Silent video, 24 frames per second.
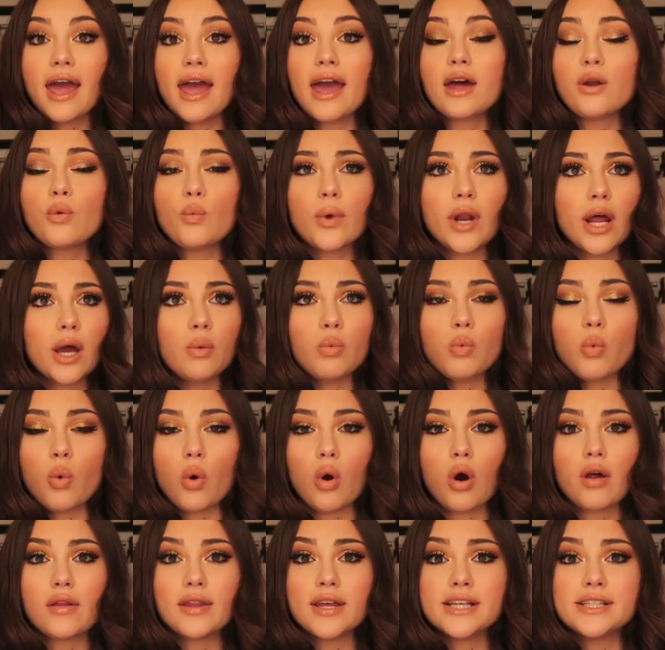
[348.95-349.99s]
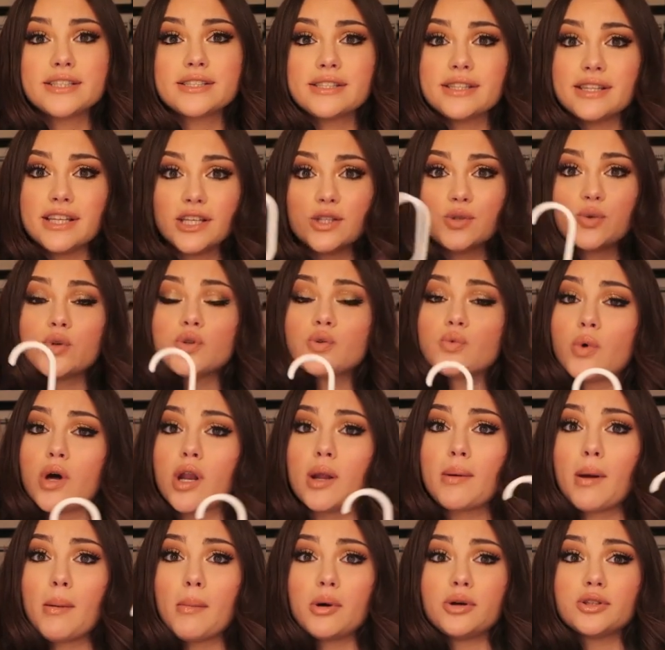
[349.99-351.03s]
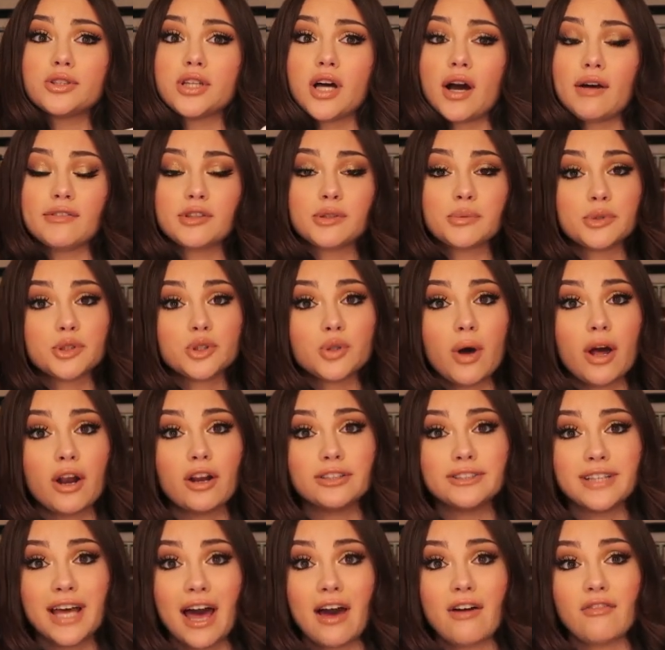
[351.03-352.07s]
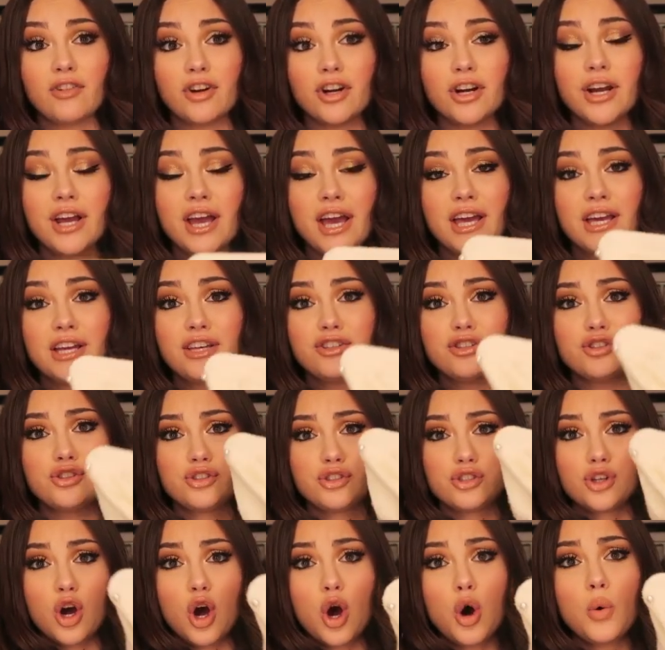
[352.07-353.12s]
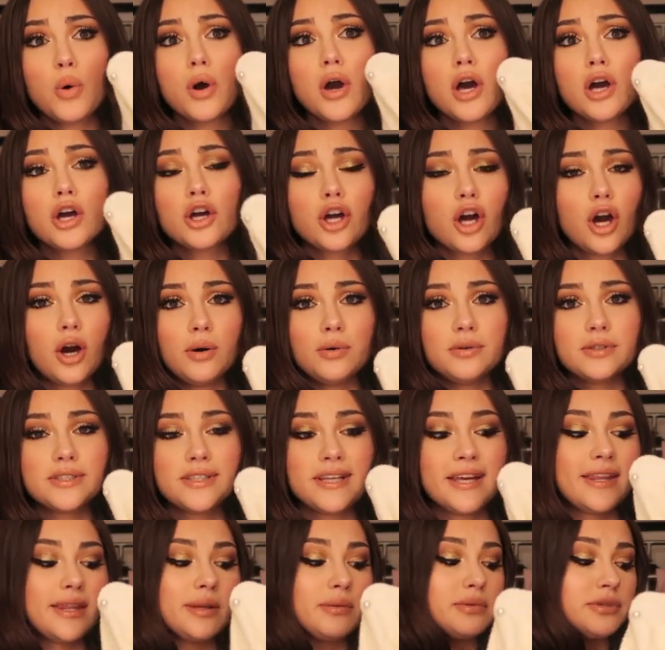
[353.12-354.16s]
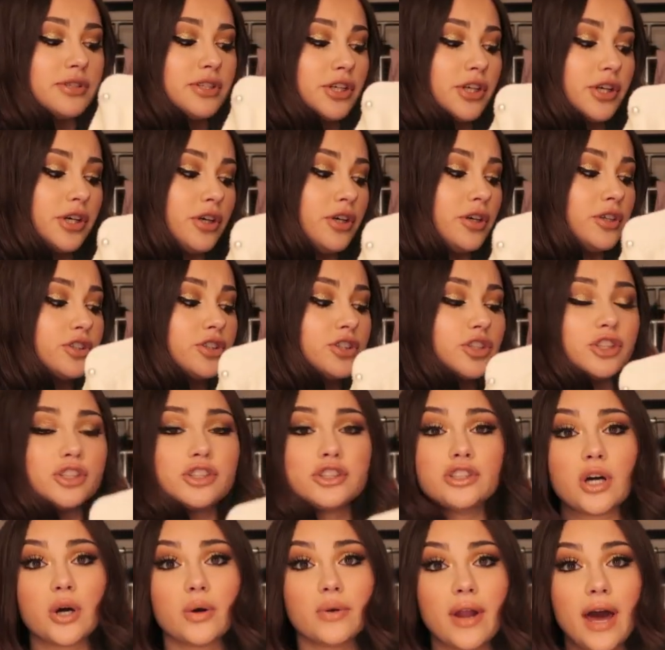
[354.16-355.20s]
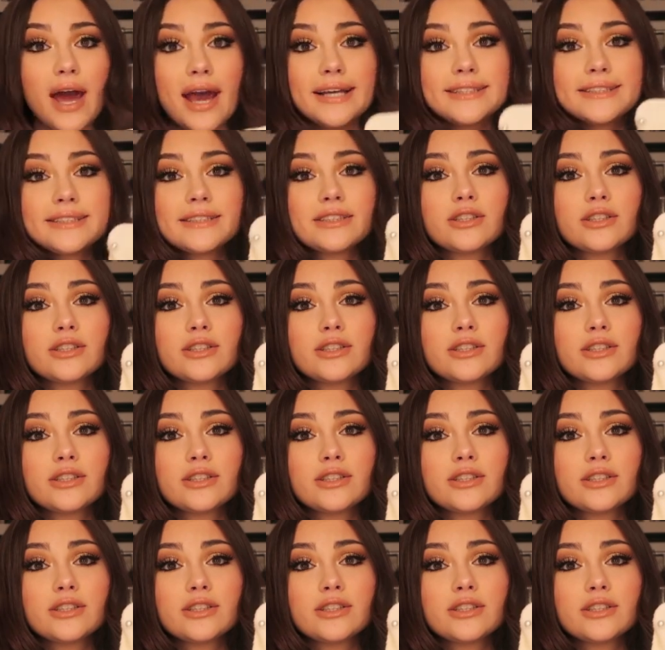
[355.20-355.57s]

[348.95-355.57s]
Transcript: And when I wore this, this was one of my most comfortable sweaters ever. It is so cozy and the material is just so nice.